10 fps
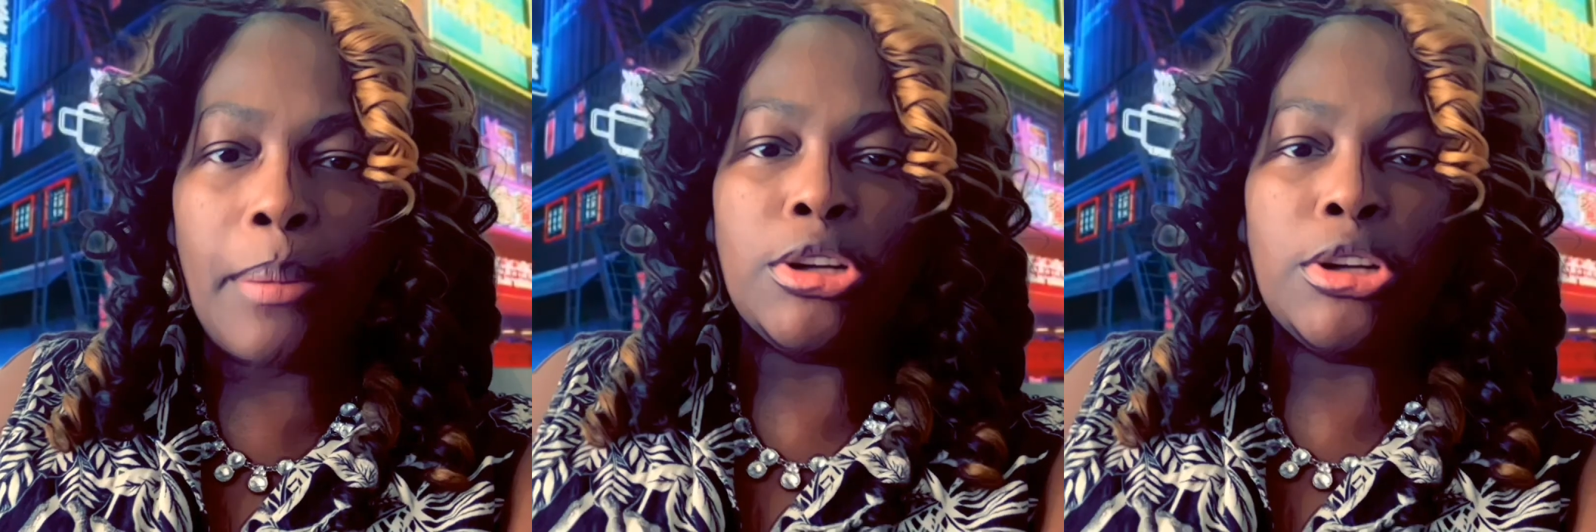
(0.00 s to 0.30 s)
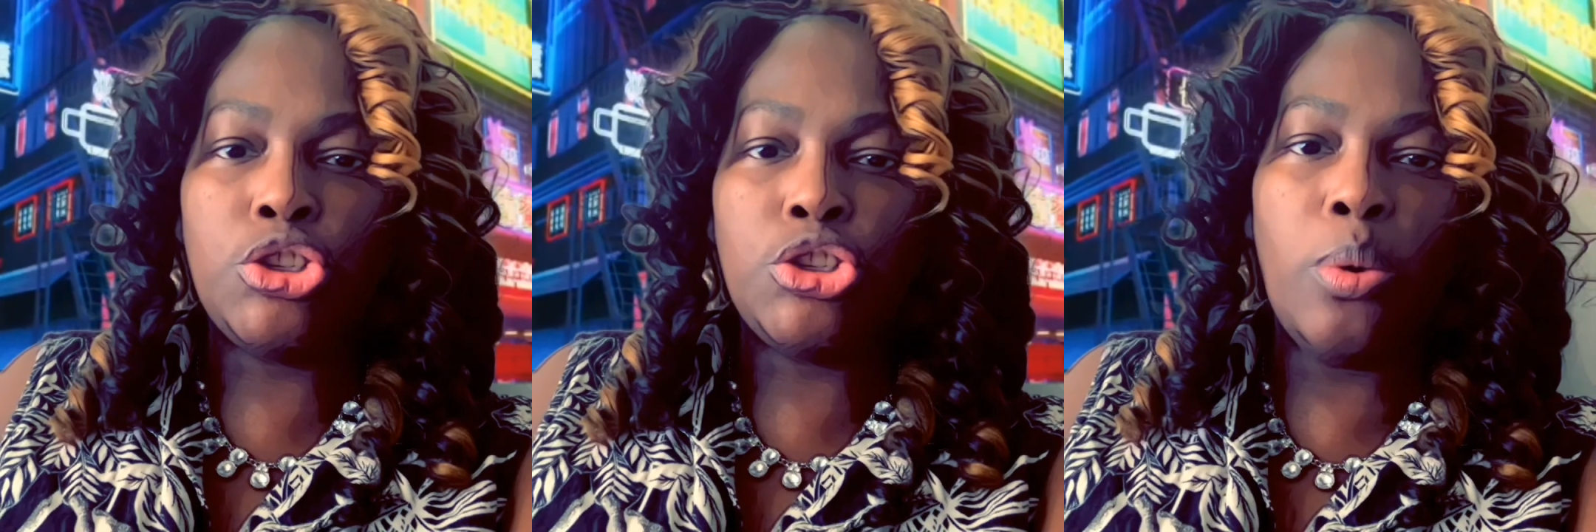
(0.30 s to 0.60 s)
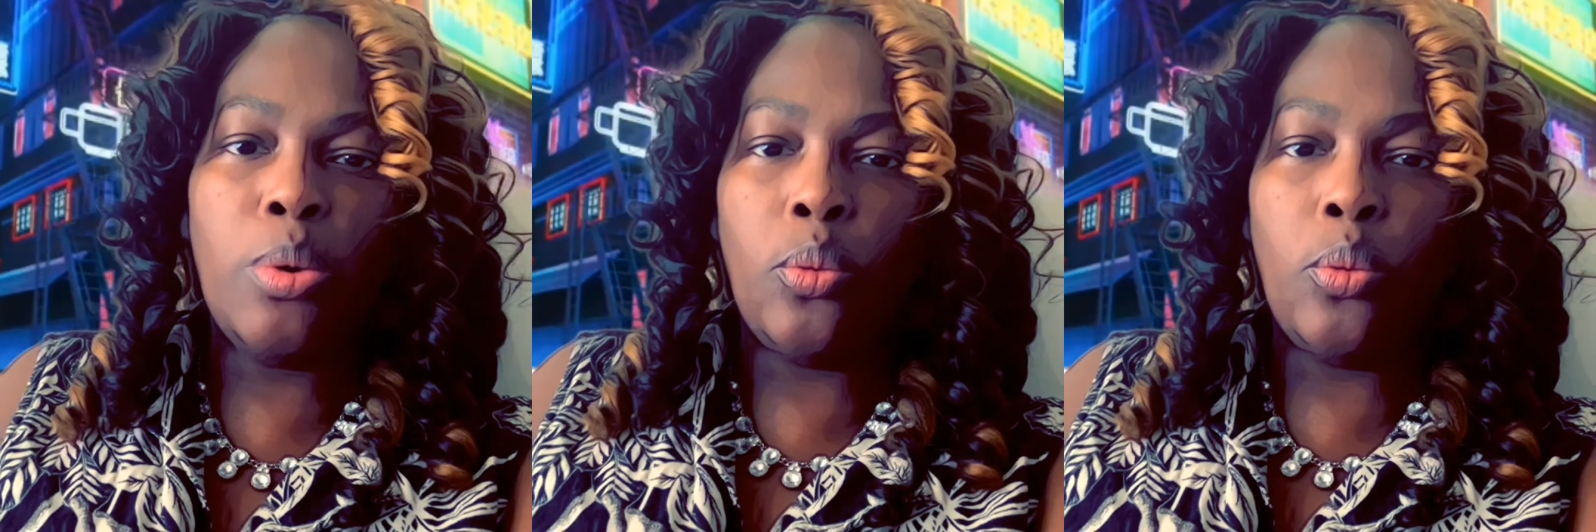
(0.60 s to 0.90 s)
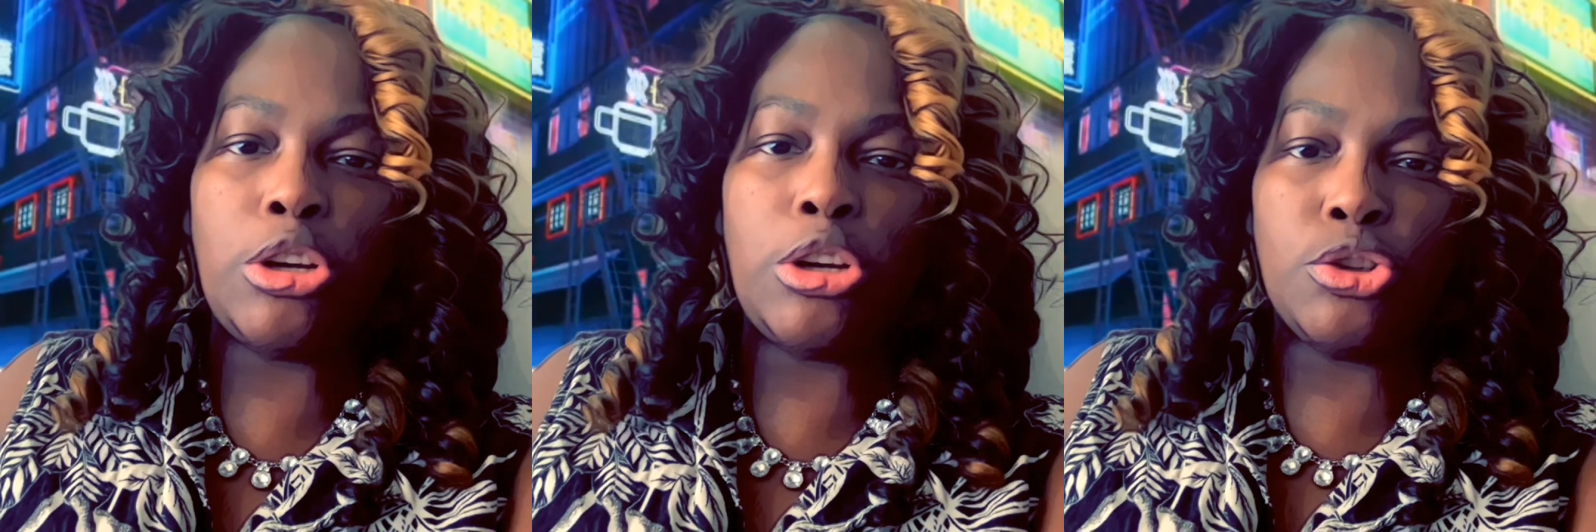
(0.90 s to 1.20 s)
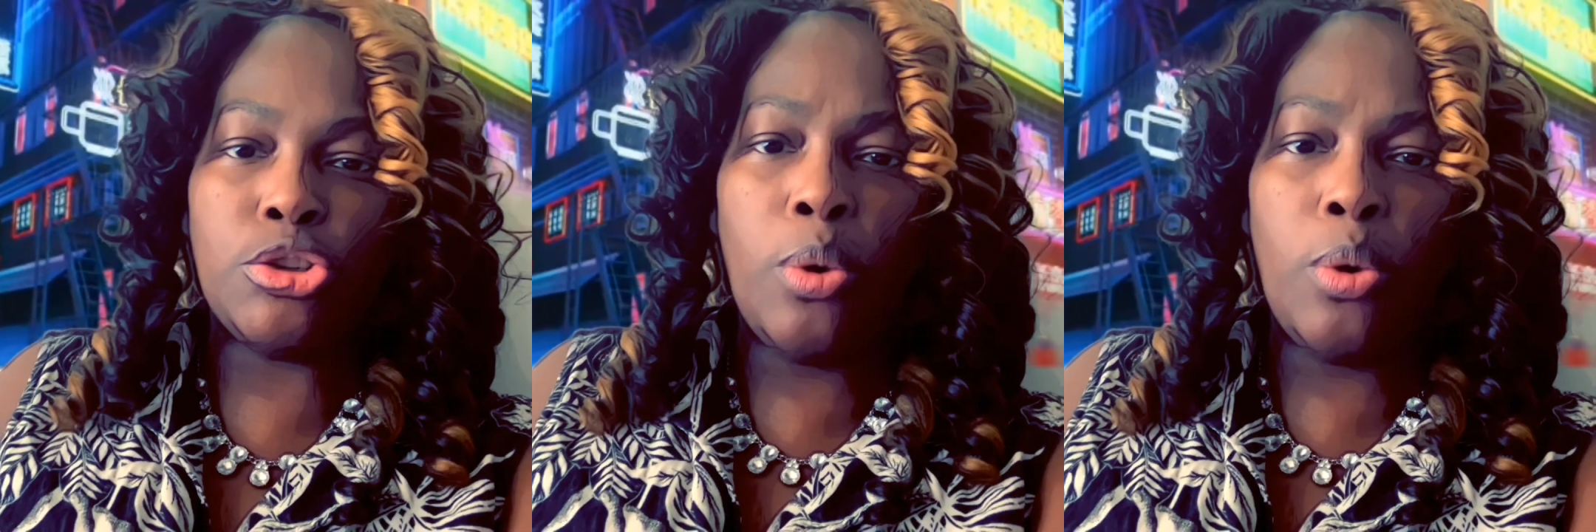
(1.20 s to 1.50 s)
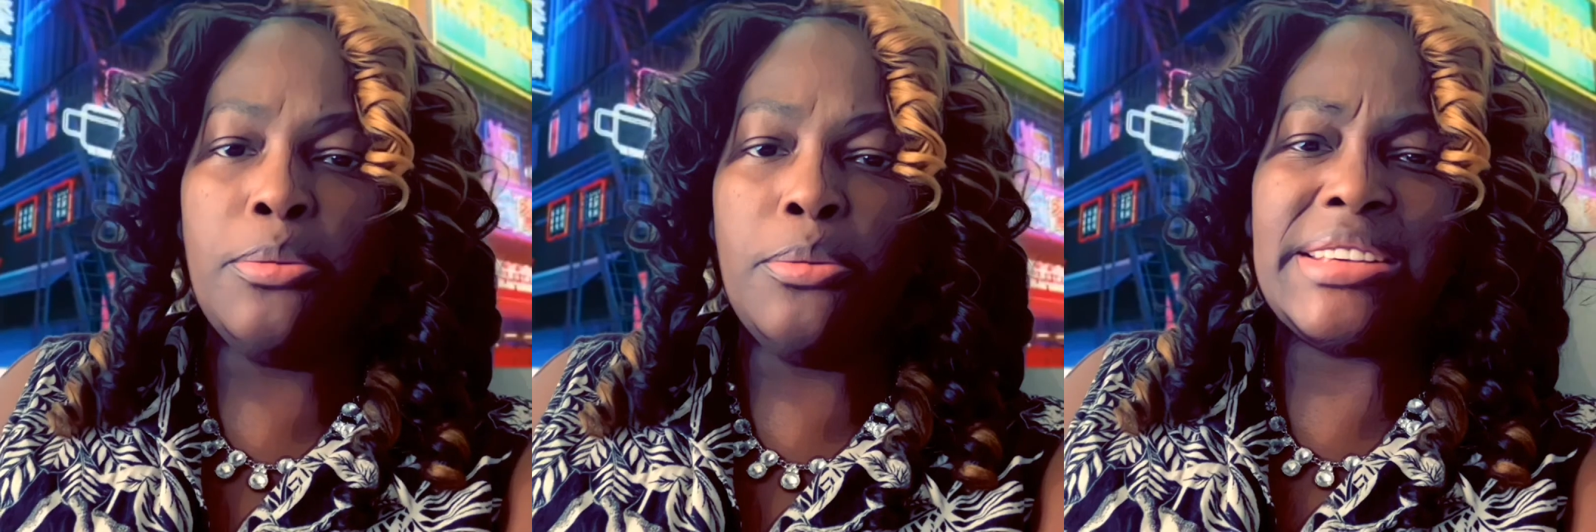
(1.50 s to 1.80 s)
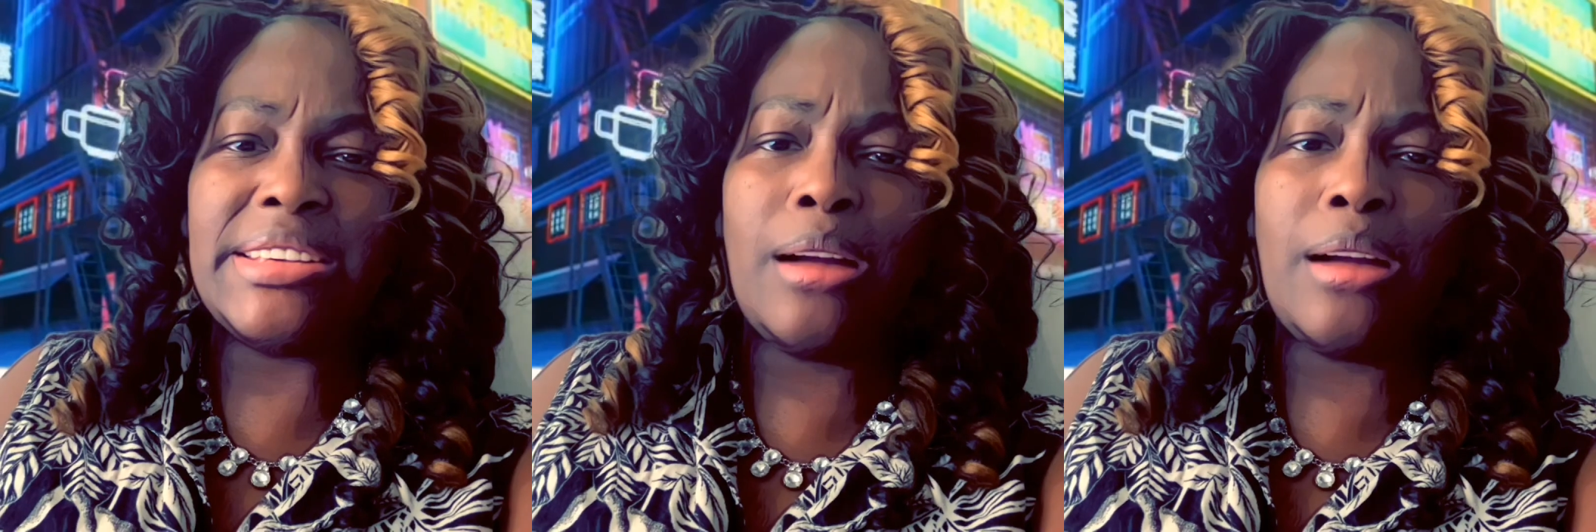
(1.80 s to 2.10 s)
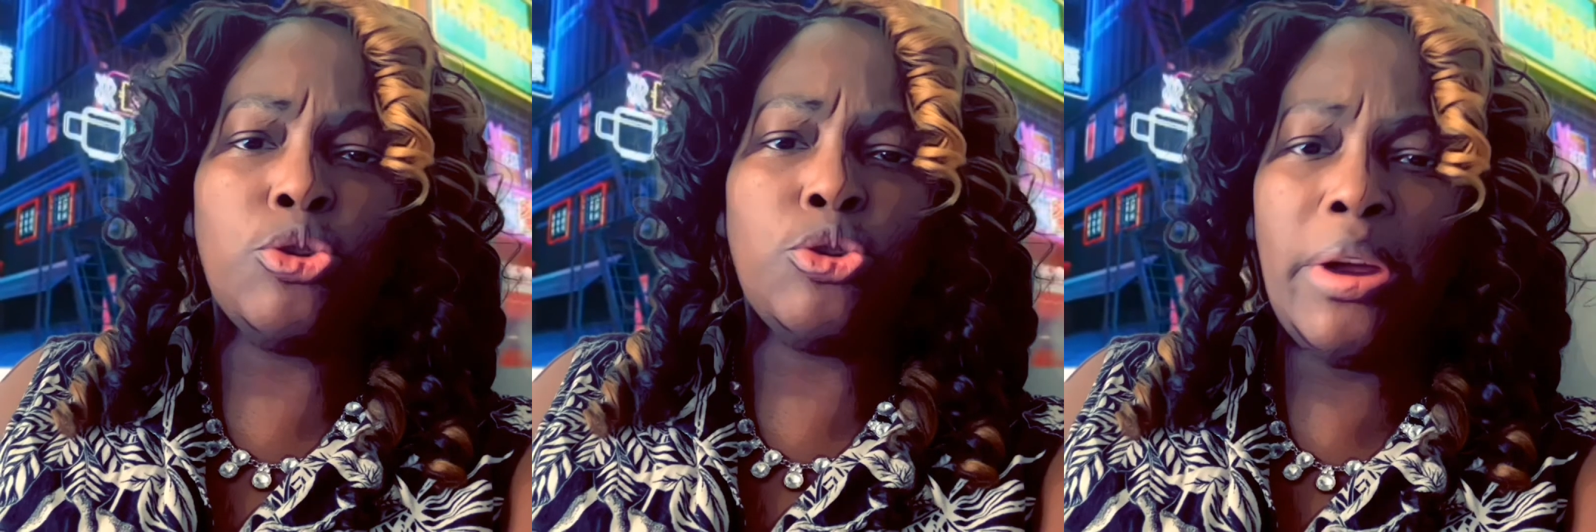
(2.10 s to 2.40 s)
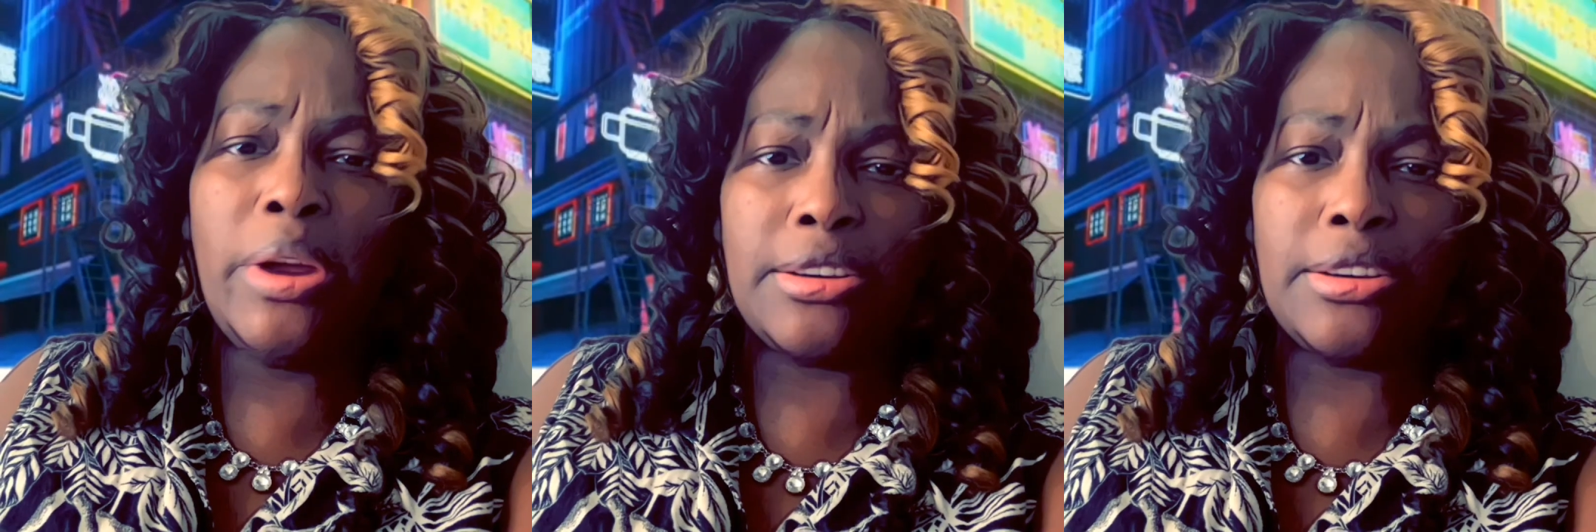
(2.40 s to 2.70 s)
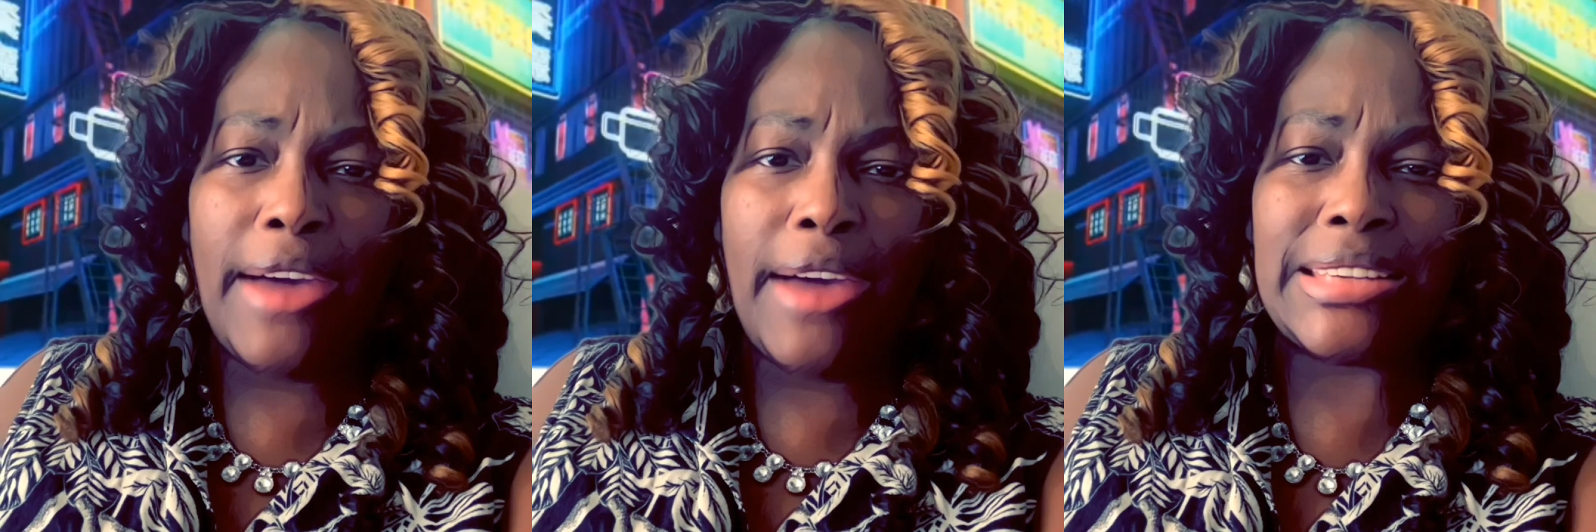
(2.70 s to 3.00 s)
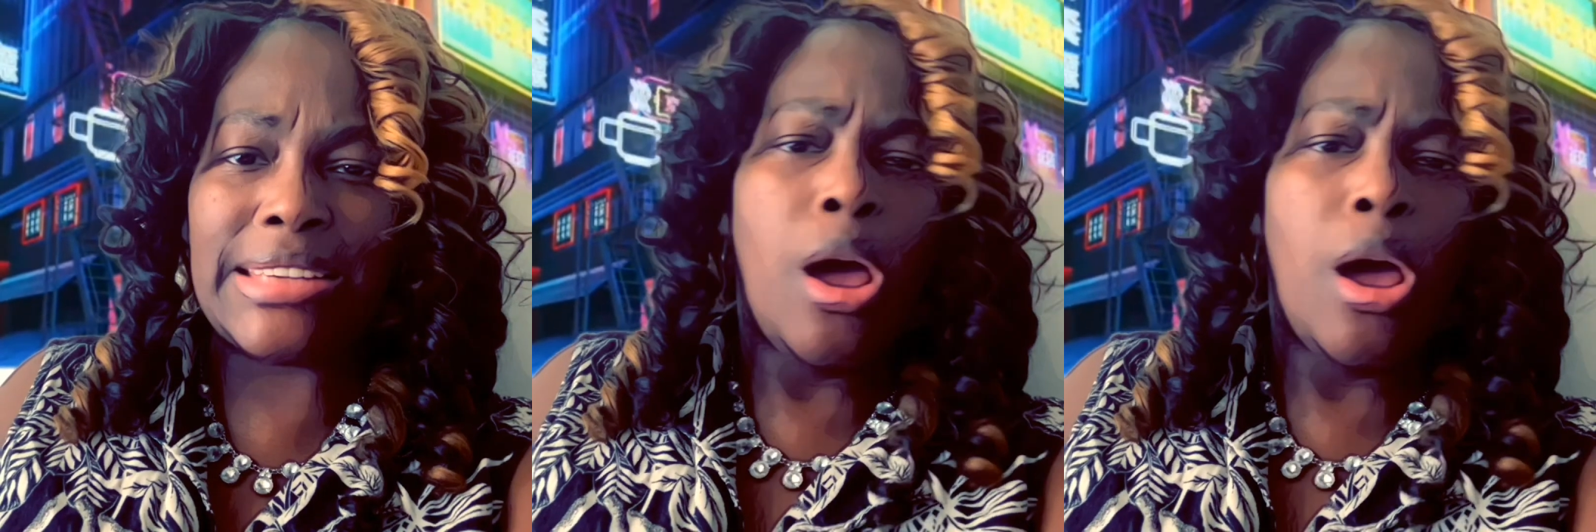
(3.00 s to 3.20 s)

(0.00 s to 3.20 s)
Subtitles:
doing what you're doing. You may say, I'm too weak to fast.